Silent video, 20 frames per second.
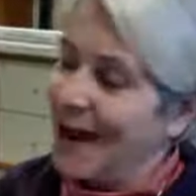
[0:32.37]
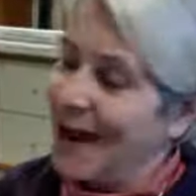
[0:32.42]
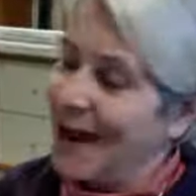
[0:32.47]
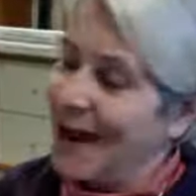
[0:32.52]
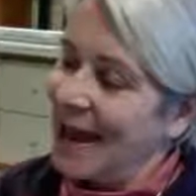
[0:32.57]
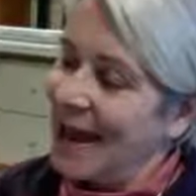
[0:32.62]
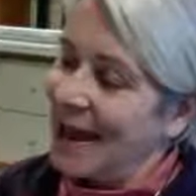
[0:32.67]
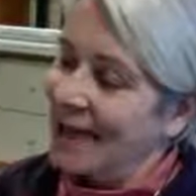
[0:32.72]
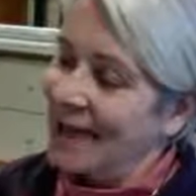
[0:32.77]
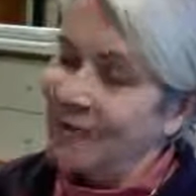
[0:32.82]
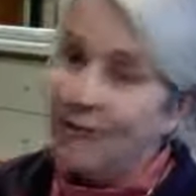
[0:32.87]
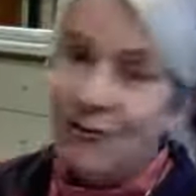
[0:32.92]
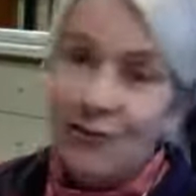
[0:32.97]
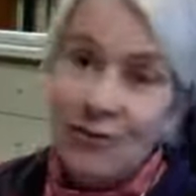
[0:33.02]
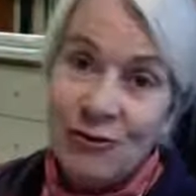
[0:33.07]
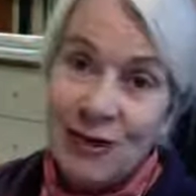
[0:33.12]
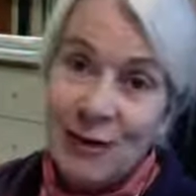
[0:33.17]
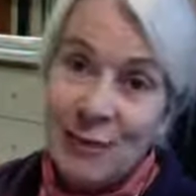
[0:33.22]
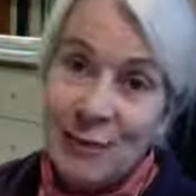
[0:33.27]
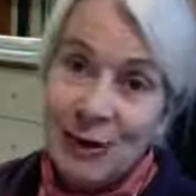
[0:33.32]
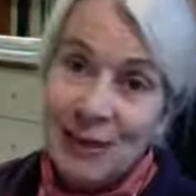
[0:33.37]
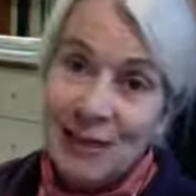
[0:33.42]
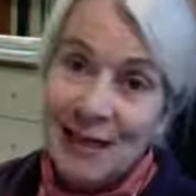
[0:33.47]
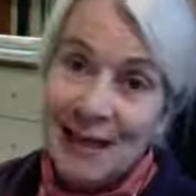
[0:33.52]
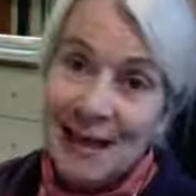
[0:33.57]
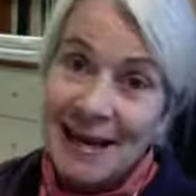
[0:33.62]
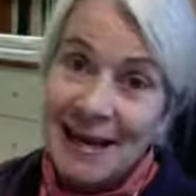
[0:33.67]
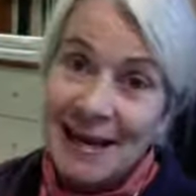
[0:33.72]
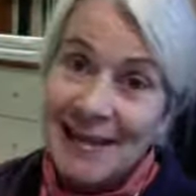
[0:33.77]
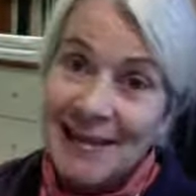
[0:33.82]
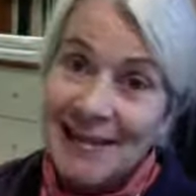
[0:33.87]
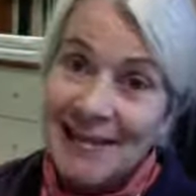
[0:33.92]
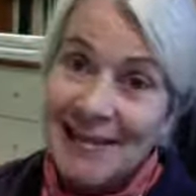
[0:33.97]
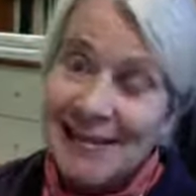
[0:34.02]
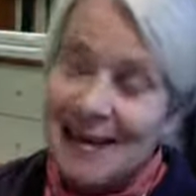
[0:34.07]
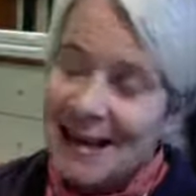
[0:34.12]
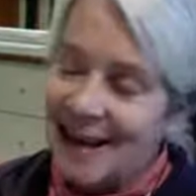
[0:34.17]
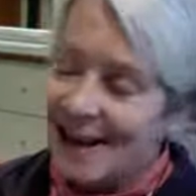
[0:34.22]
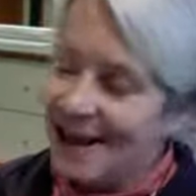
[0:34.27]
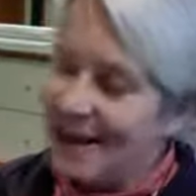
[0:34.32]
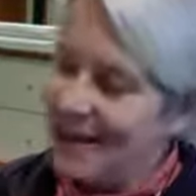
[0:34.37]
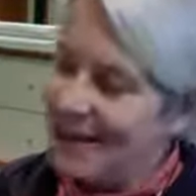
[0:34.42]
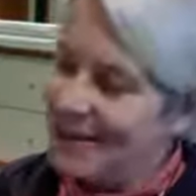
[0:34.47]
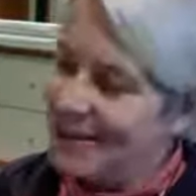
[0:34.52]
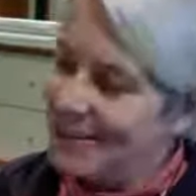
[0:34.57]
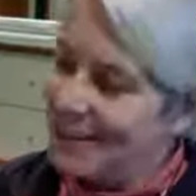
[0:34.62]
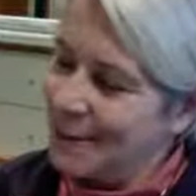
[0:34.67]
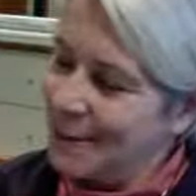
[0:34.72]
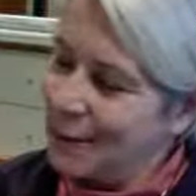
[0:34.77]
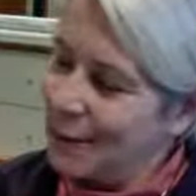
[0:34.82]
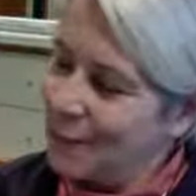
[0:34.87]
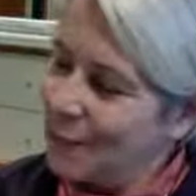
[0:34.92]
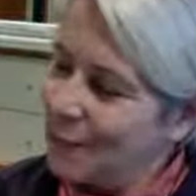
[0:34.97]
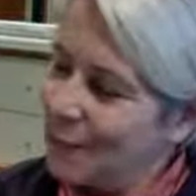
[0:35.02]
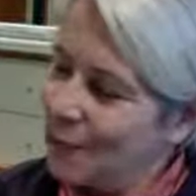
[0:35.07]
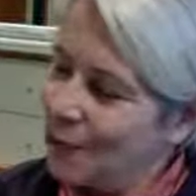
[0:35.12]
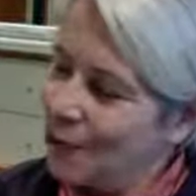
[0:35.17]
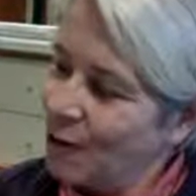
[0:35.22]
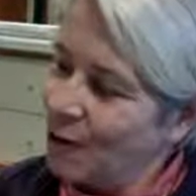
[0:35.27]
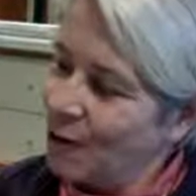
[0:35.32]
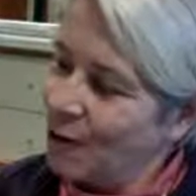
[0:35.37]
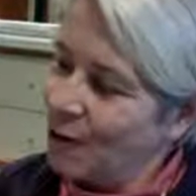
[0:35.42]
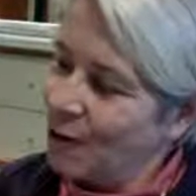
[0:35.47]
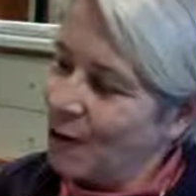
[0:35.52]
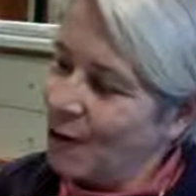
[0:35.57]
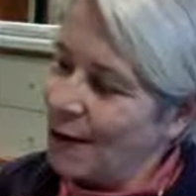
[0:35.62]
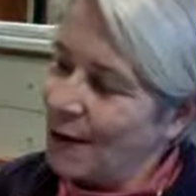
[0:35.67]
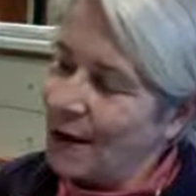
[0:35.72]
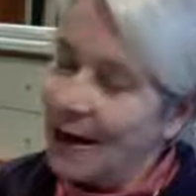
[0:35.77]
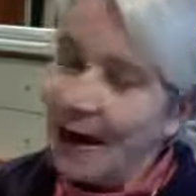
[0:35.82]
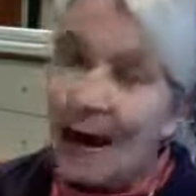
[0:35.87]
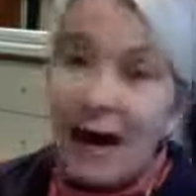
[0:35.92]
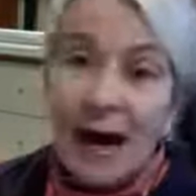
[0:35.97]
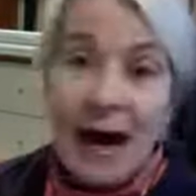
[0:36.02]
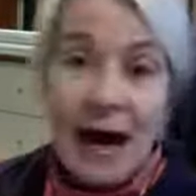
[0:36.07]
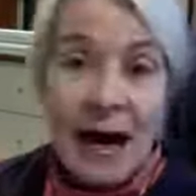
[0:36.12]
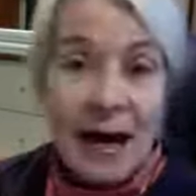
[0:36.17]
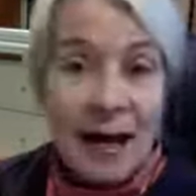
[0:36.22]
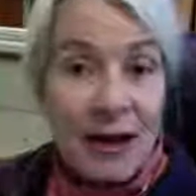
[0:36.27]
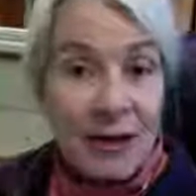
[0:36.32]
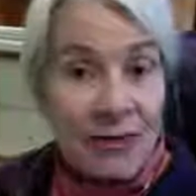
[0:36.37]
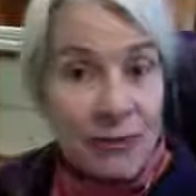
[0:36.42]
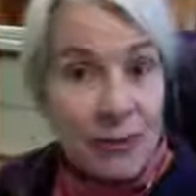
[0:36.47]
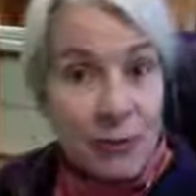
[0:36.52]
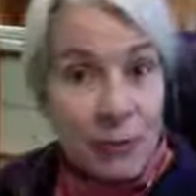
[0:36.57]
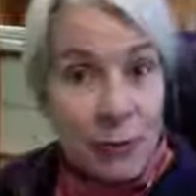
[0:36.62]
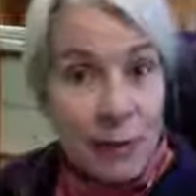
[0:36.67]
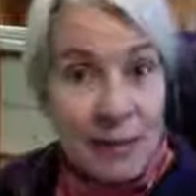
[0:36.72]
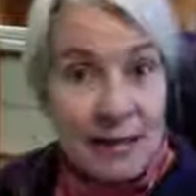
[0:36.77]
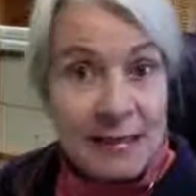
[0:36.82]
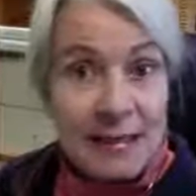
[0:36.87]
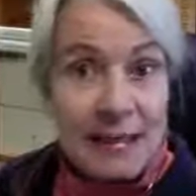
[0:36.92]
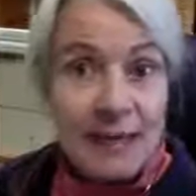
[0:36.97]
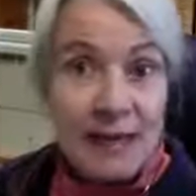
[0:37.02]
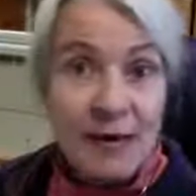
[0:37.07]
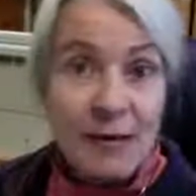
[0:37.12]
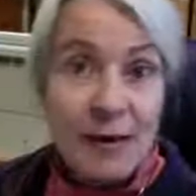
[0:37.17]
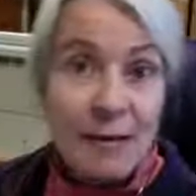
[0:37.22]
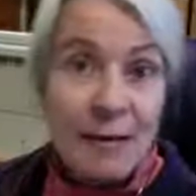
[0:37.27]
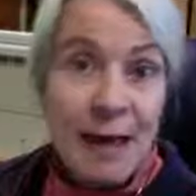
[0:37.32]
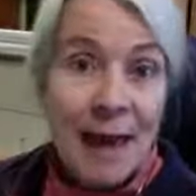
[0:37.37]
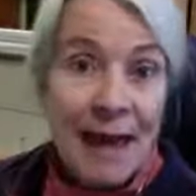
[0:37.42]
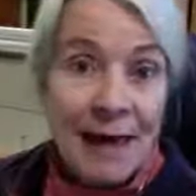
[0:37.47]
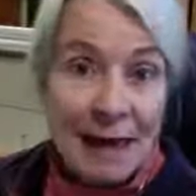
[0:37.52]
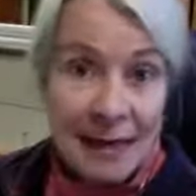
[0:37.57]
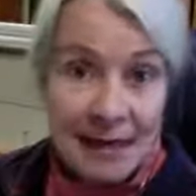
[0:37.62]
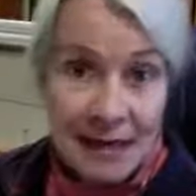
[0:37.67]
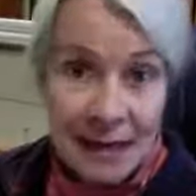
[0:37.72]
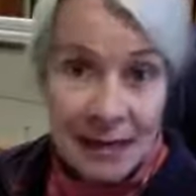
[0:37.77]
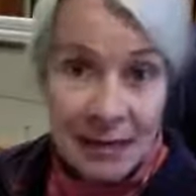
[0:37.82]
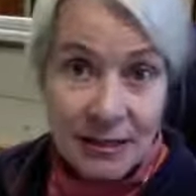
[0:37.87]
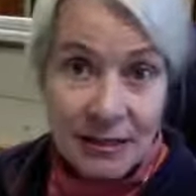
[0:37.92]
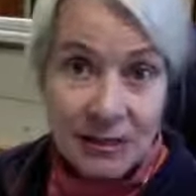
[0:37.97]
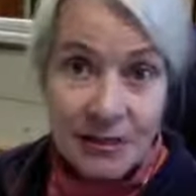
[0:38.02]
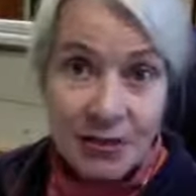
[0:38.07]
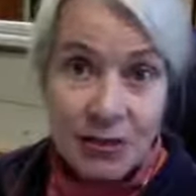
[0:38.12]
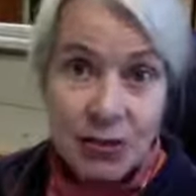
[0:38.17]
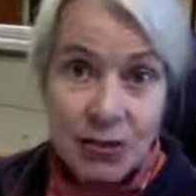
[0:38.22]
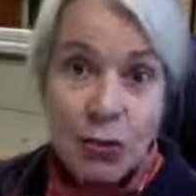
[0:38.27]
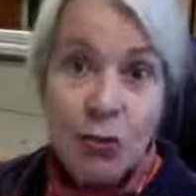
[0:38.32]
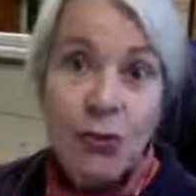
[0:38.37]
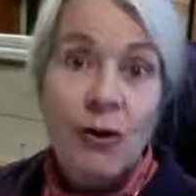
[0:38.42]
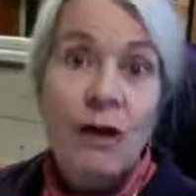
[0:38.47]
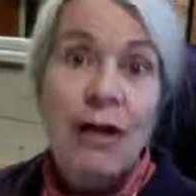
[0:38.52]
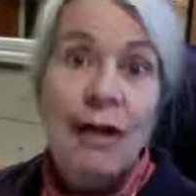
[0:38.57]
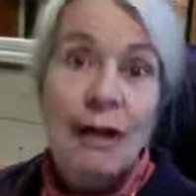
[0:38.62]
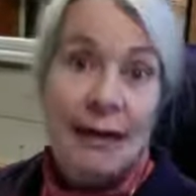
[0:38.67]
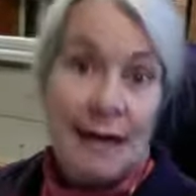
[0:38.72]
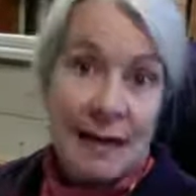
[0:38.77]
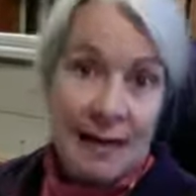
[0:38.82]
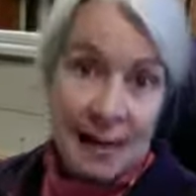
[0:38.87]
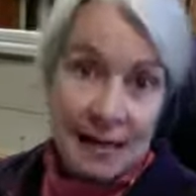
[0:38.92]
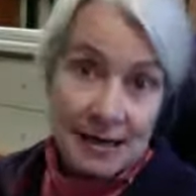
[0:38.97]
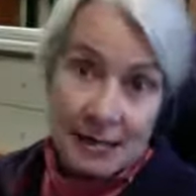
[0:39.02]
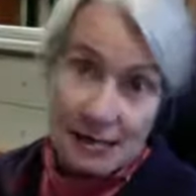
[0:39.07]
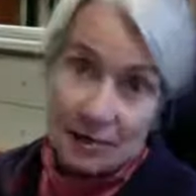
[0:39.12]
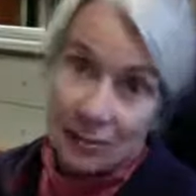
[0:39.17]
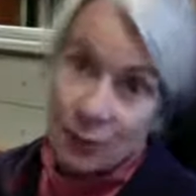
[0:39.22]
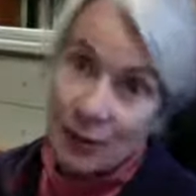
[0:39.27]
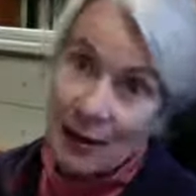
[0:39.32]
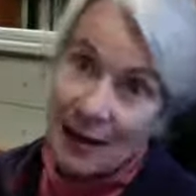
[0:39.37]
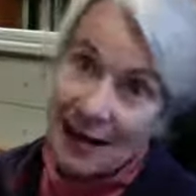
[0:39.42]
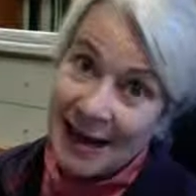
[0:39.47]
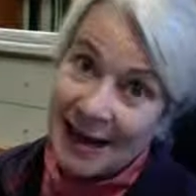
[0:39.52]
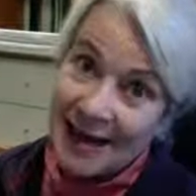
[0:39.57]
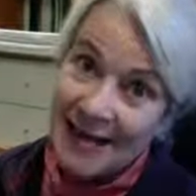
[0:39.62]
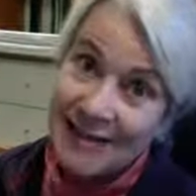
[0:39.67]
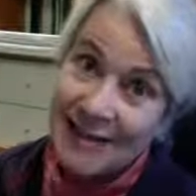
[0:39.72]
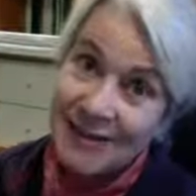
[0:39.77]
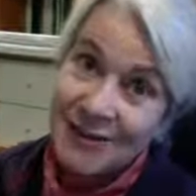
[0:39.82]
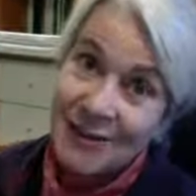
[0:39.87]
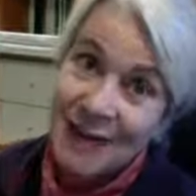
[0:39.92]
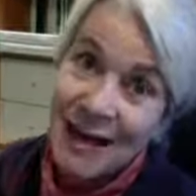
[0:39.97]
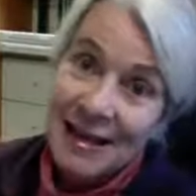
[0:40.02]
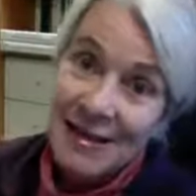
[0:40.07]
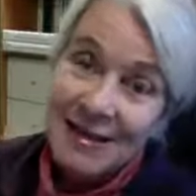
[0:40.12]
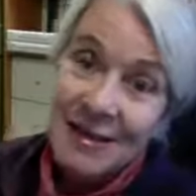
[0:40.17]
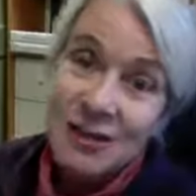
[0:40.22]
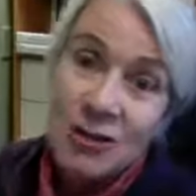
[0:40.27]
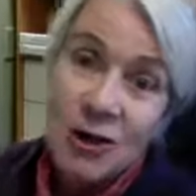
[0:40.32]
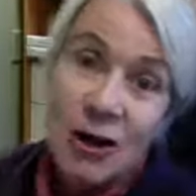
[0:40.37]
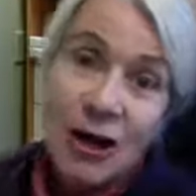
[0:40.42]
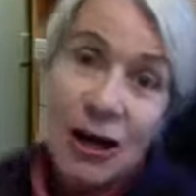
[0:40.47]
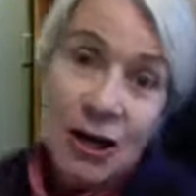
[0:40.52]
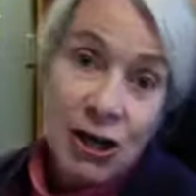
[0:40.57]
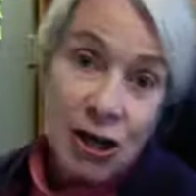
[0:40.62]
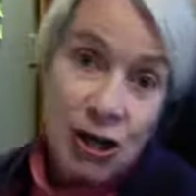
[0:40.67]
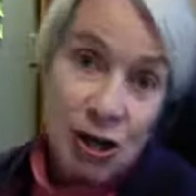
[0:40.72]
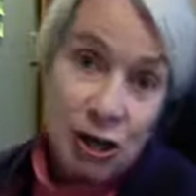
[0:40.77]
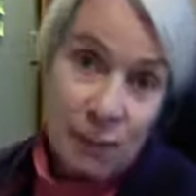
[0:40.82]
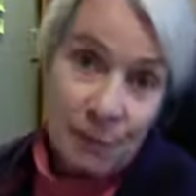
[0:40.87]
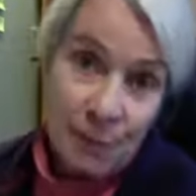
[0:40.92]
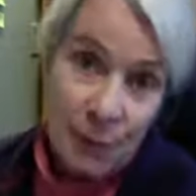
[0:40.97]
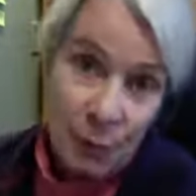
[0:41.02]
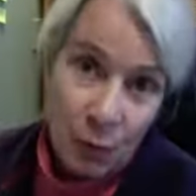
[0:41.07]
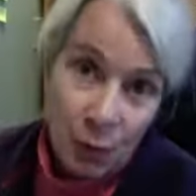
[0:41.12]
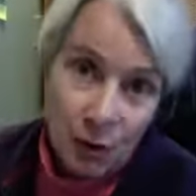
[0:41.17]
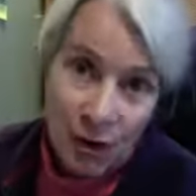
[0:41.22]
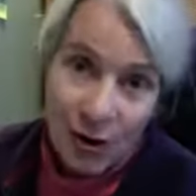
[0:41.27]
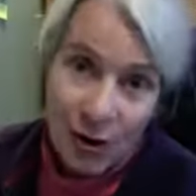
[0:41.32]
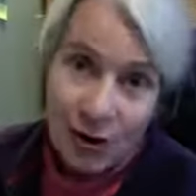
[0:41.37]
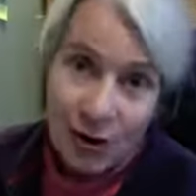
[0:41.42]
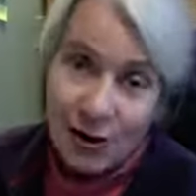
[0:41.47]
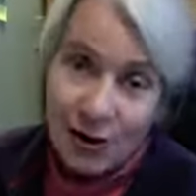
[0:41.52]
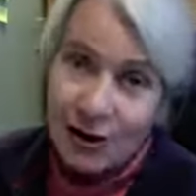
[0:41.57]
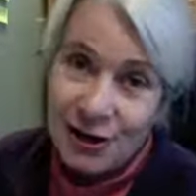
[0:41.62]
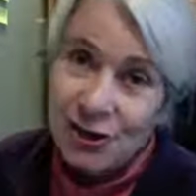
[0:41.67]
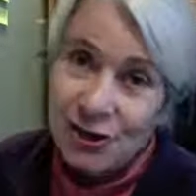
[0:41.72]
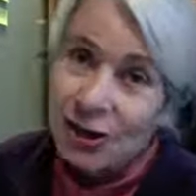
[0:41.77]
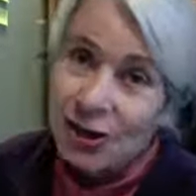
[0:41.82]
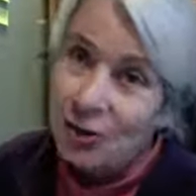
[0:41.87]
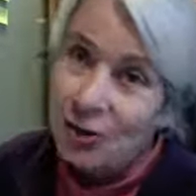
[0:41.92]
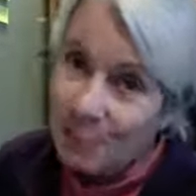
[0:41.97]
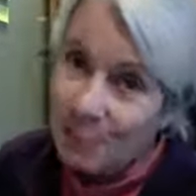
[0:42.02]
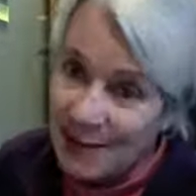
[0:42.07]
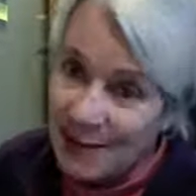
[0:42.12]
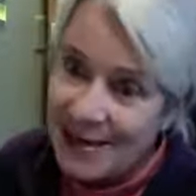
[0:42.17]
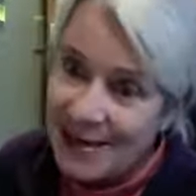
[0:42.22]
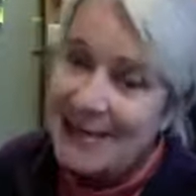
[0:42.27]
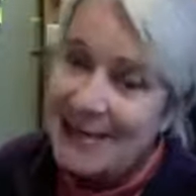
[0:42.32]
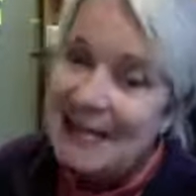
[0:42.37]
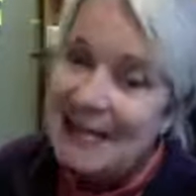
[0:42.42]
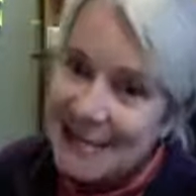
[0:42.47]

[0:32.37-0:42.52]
And if you do come on today, say hi and tell me you're from Grand Prairie. I also want to tell you I'm heading down to Victoria next weekend. So that's a talk I should be working on. I shouldn't be